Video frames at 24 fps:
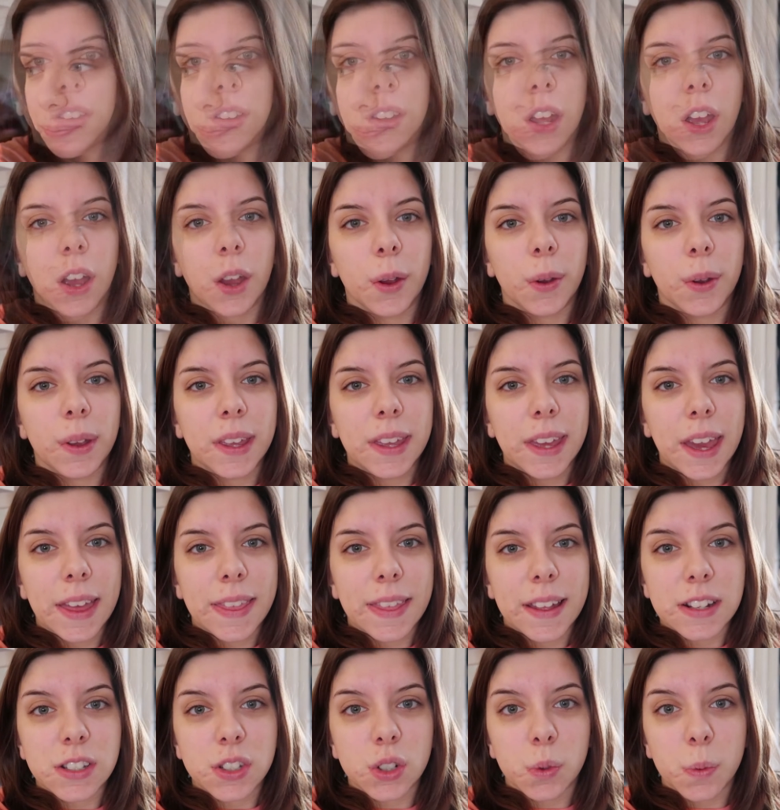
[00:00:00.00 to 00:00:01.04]
So yeah,
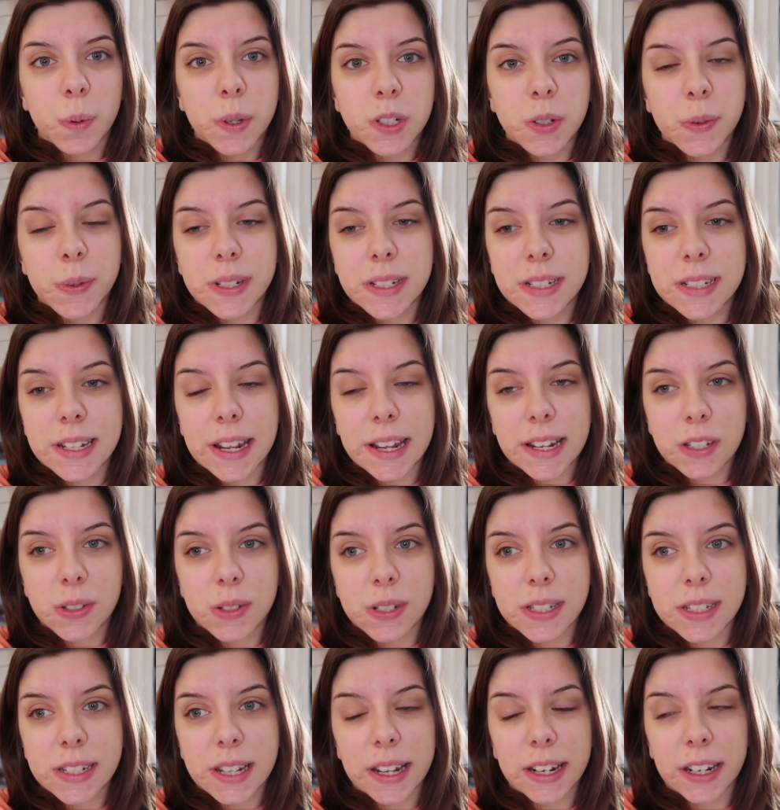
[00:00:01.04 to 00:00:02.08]
that's all we're doing today. So
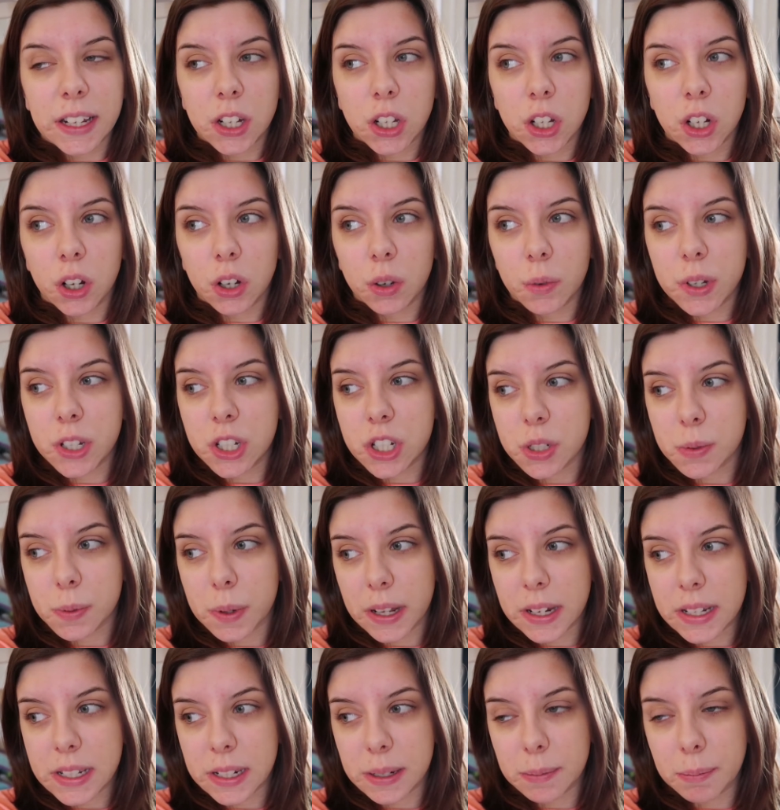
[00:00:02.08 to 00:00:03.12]
it's 10 o'clock, we're just
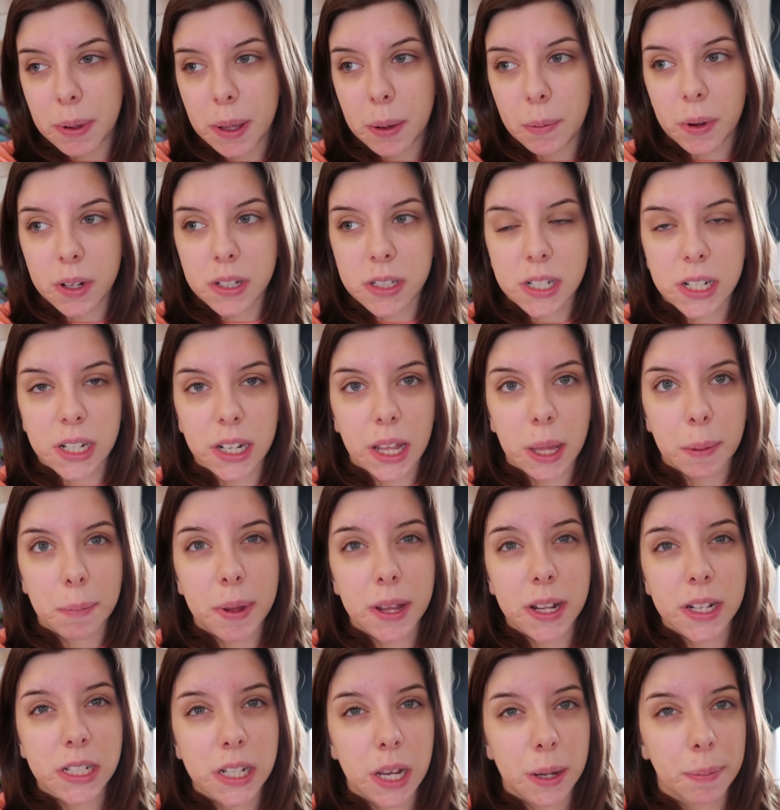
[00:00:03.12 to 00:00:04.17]
waiting. P1's going to get
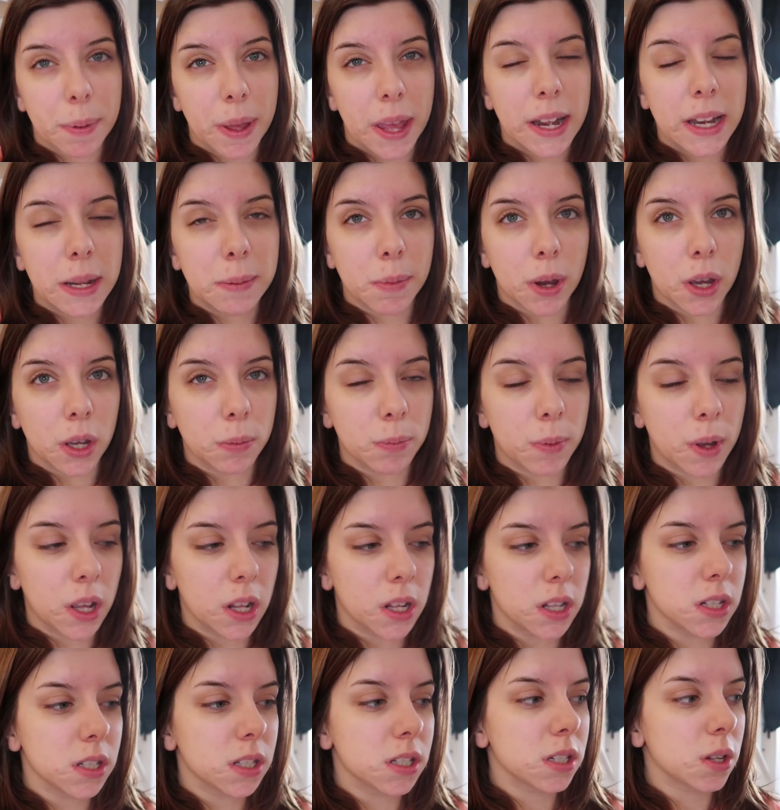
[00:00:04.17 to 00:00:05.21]
picked up any
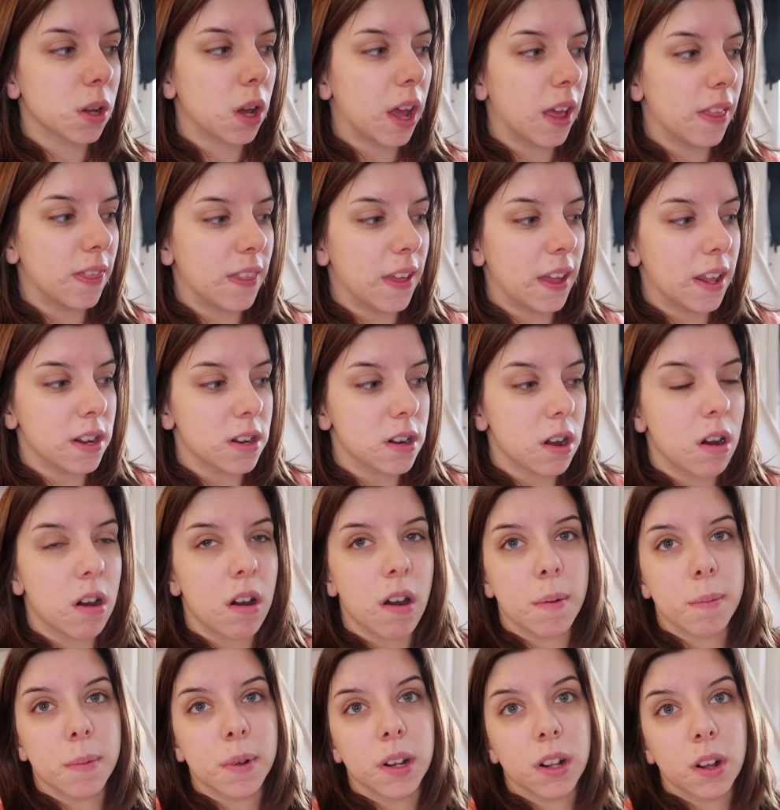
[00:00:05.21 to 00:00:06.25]
moment and then
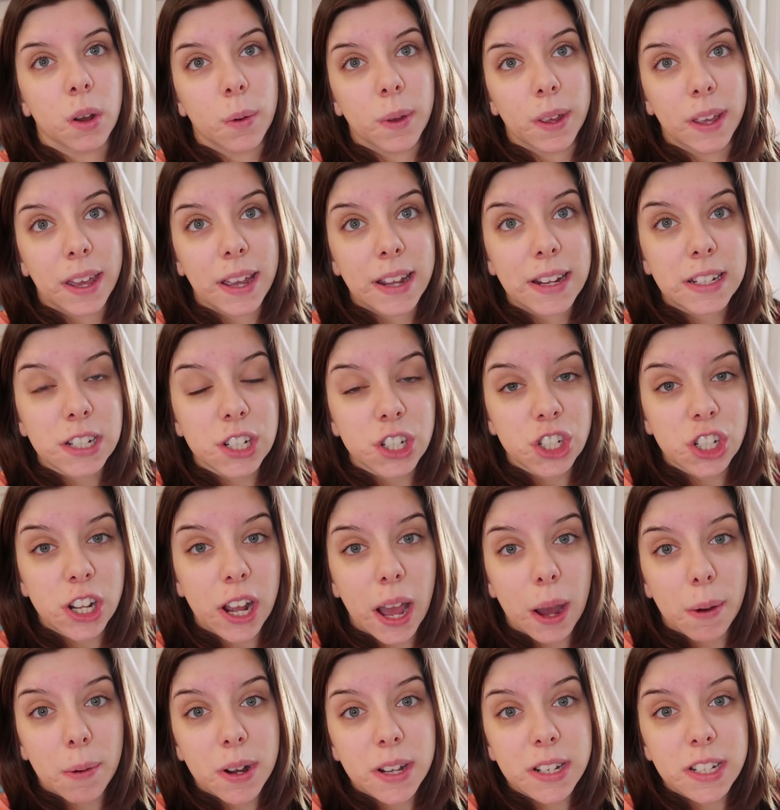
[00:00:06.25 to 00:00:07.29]
I'm going to go and get
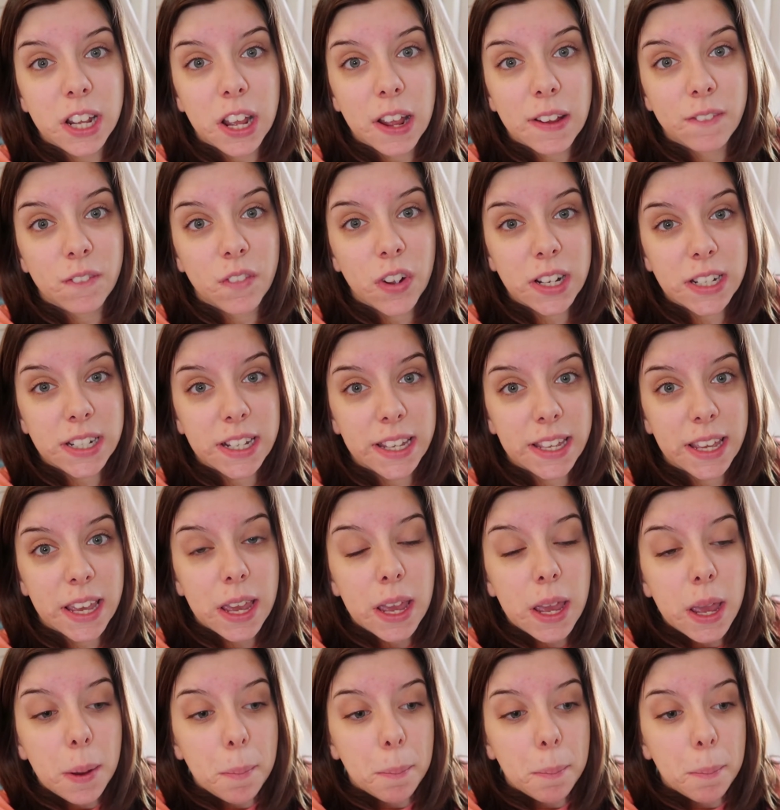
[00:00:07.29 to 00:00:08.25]
showered and ready.